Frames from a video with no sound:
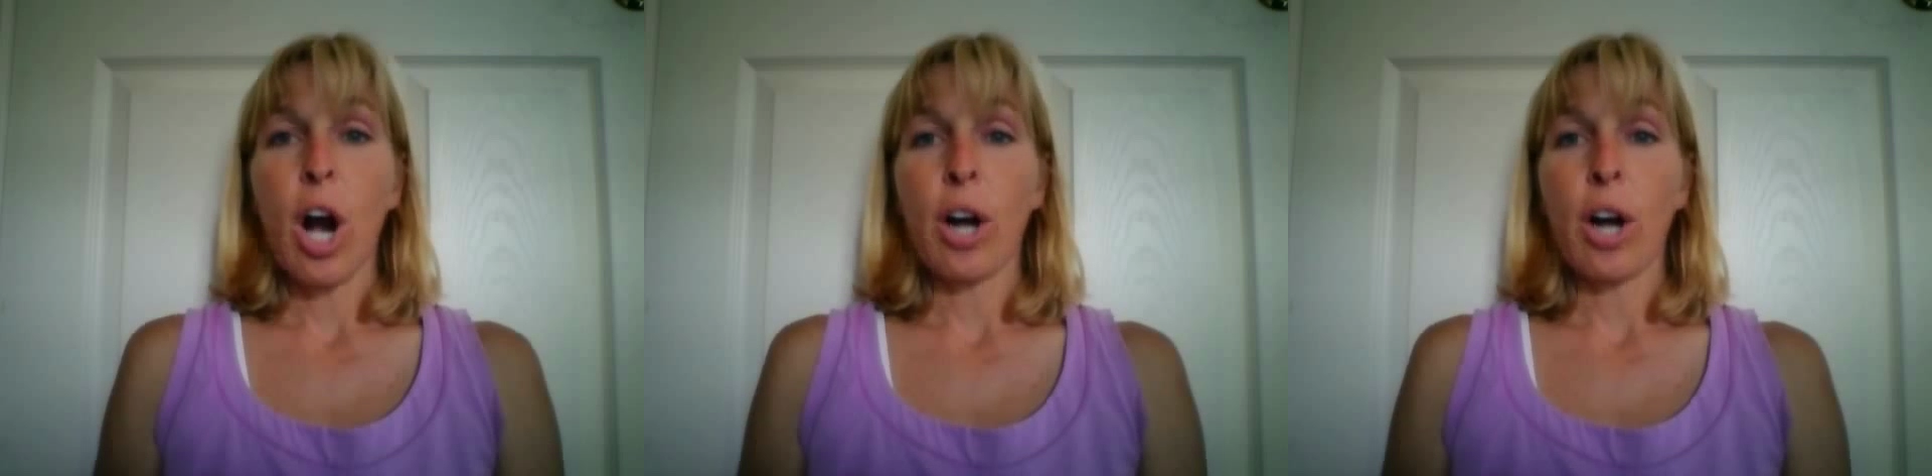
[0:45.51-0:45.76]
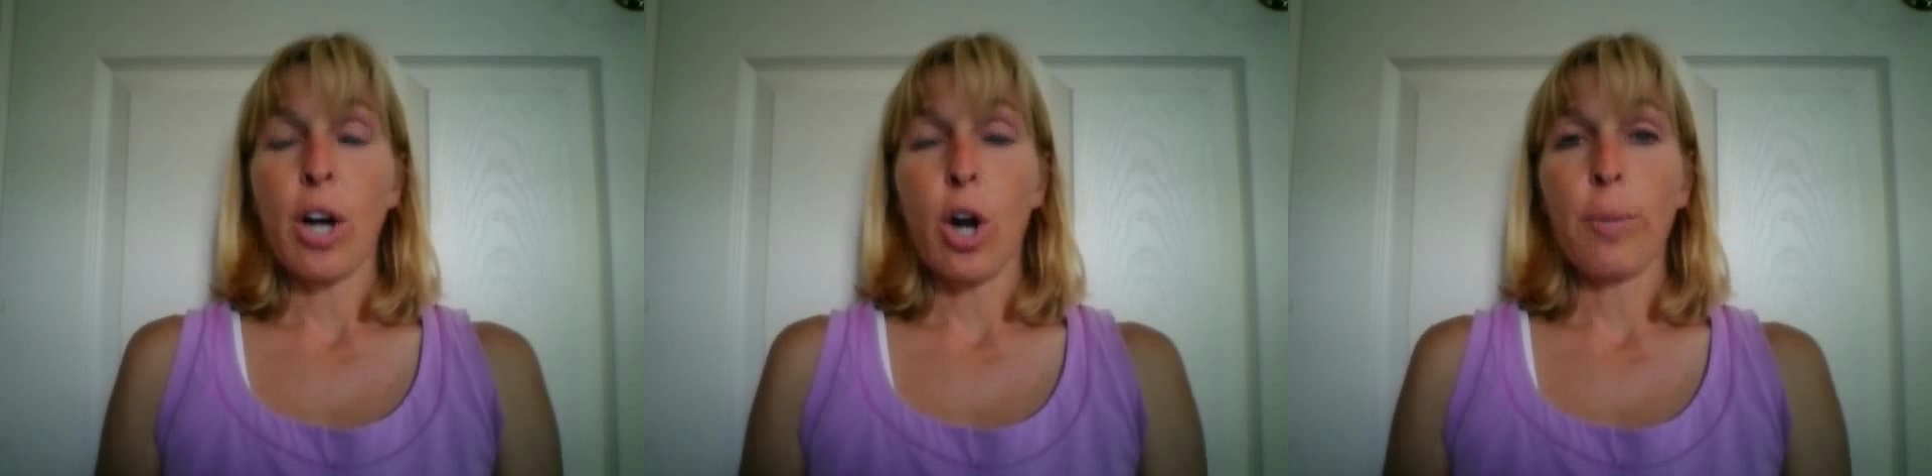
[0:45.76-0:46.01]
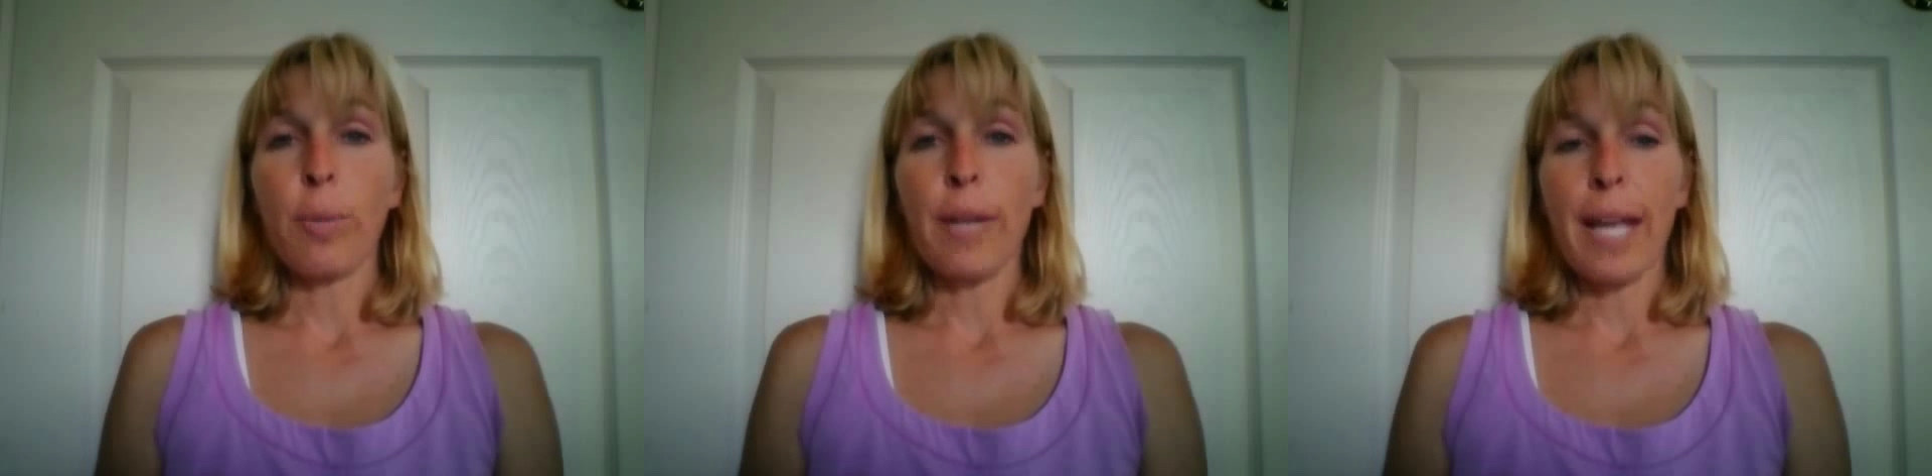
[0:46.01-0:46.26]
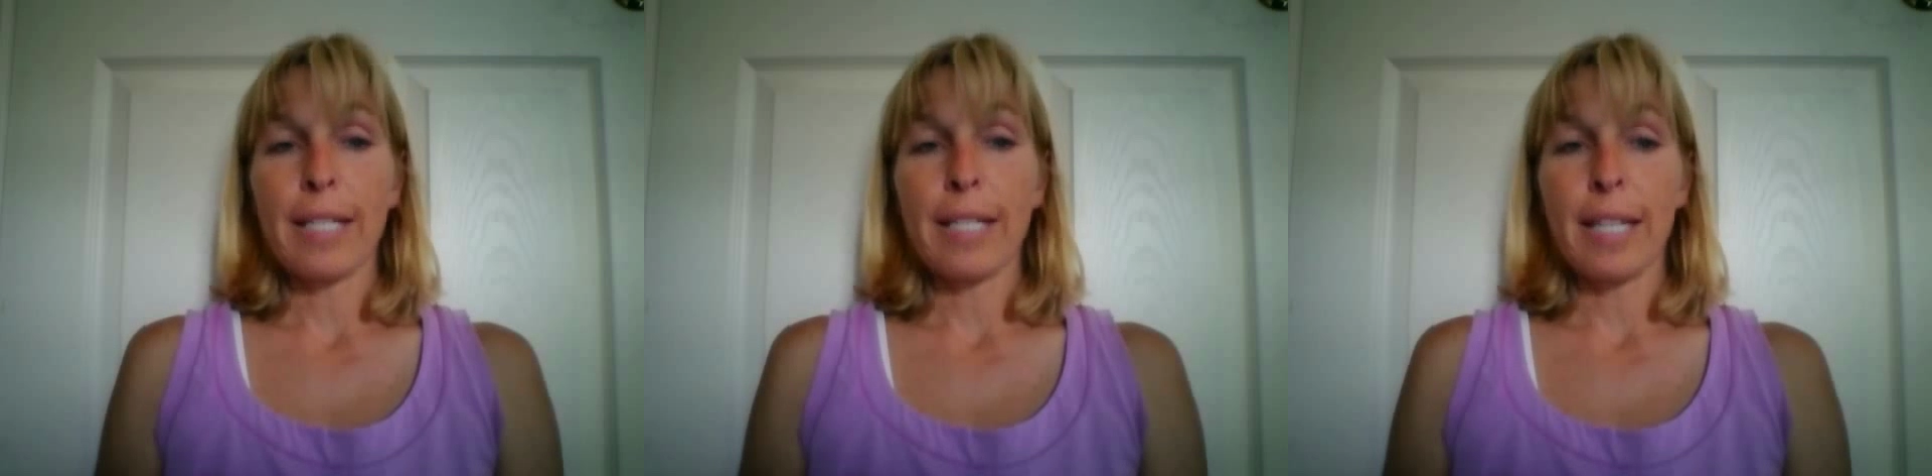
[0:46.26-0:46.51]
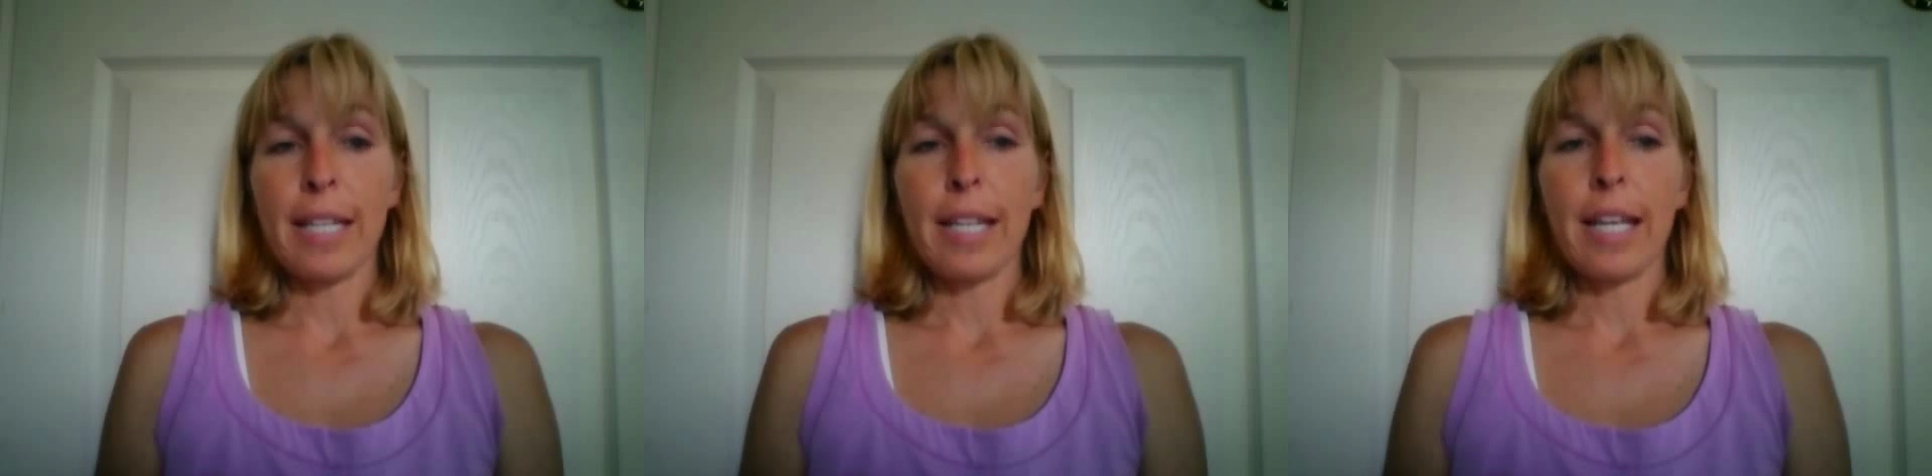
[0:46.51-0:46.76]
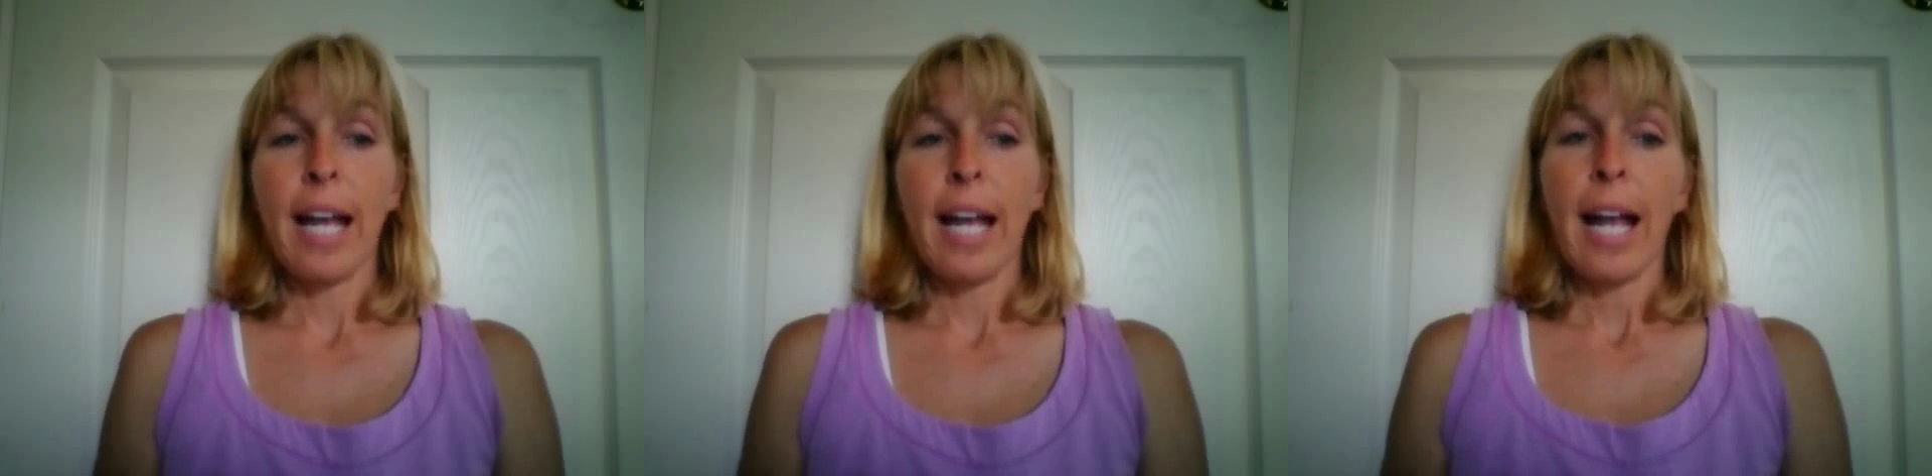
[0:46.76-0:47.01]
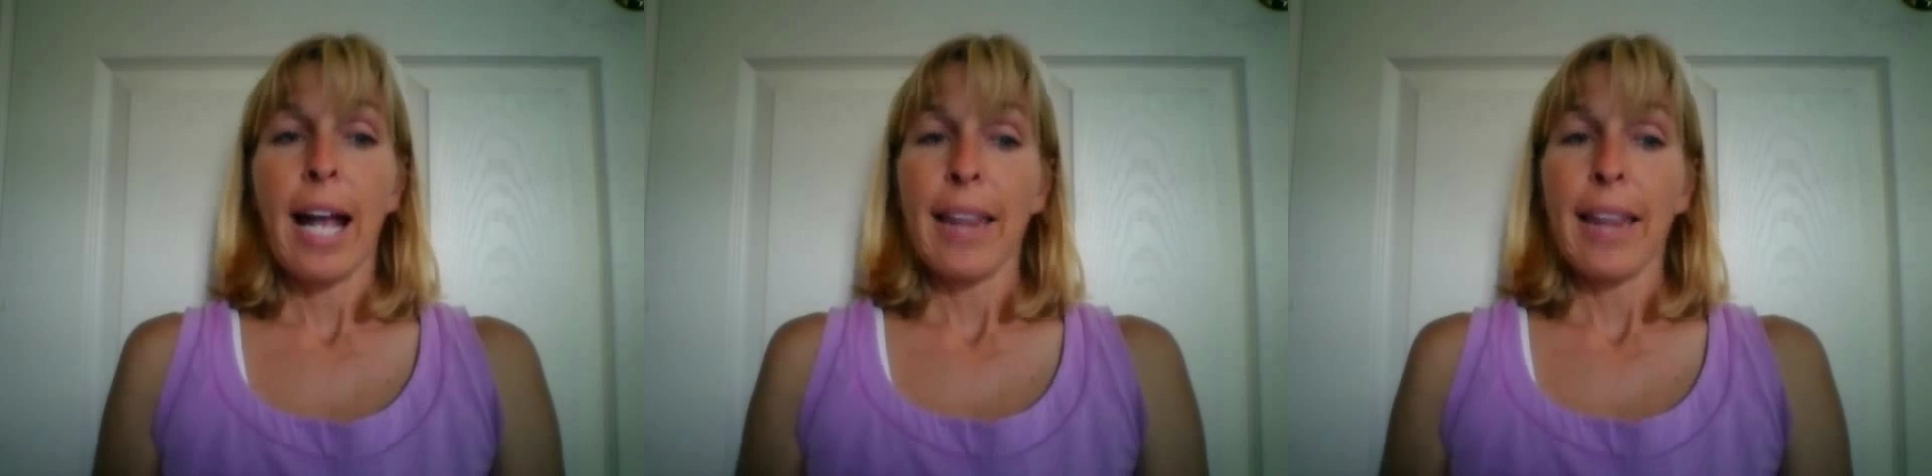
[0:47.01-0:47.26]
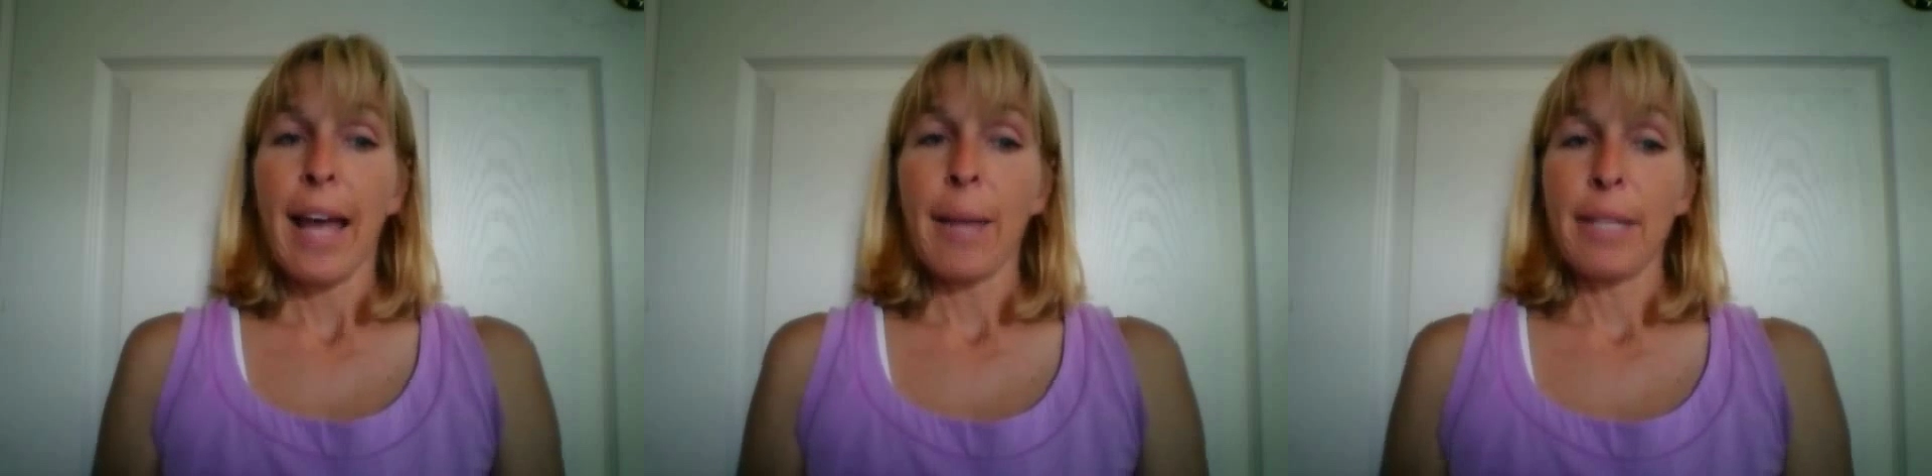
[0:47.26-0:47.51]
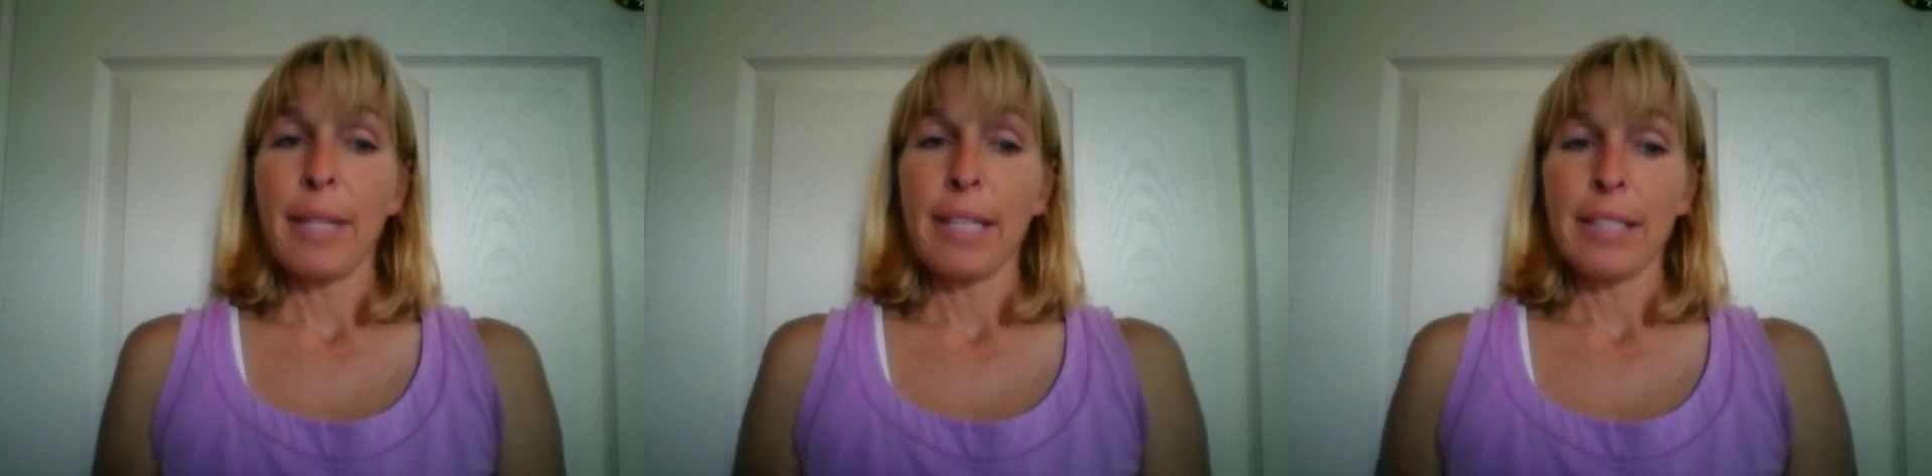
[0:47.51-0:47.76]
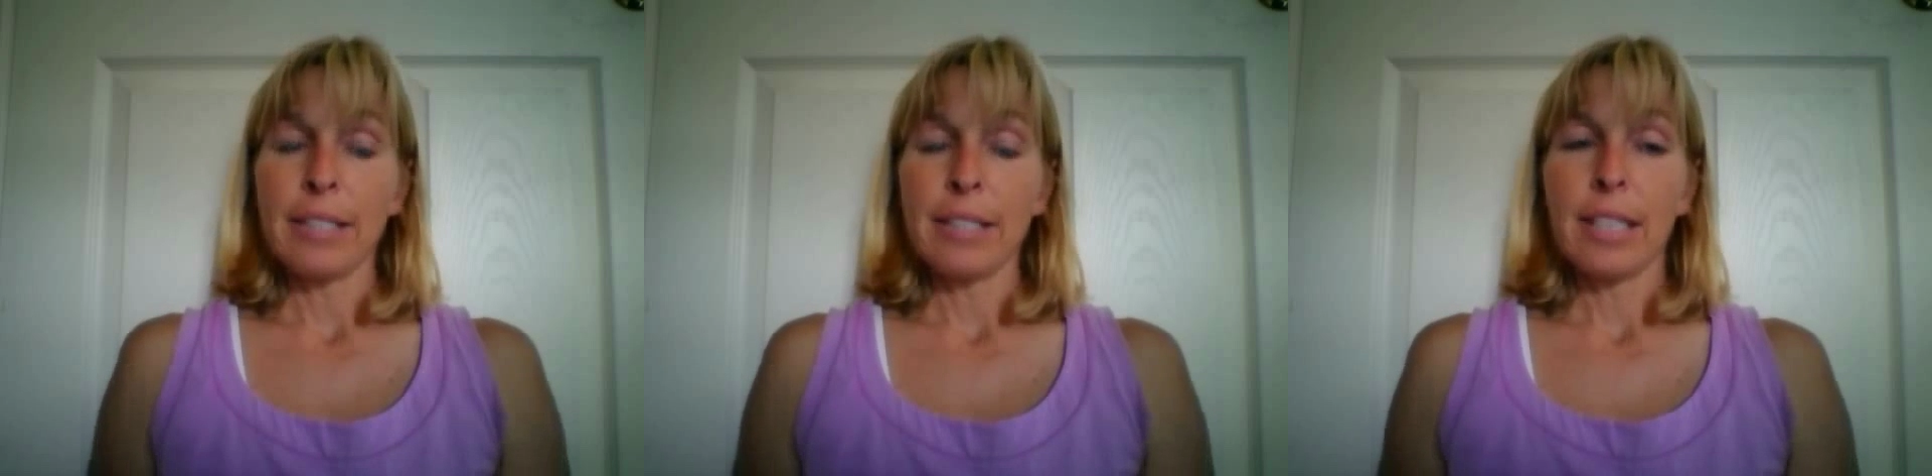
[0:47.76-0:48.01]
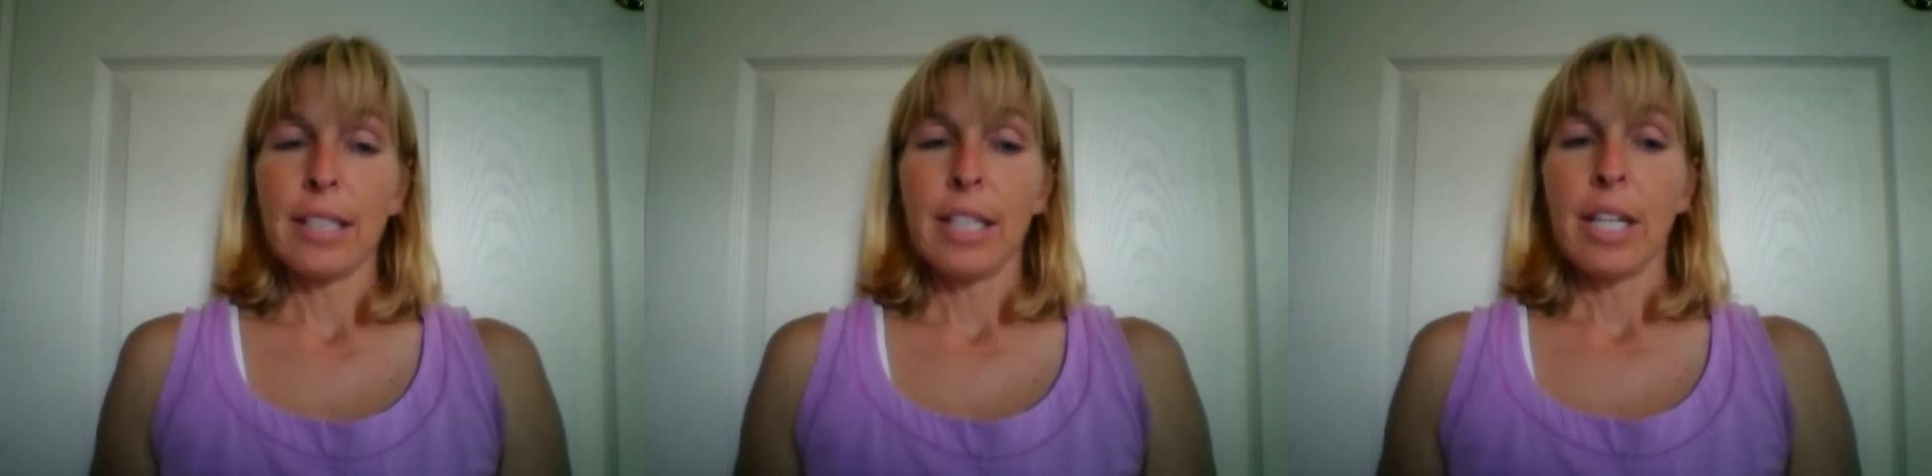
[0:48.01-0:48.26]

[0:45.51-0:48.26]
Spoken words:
are open-ended. That means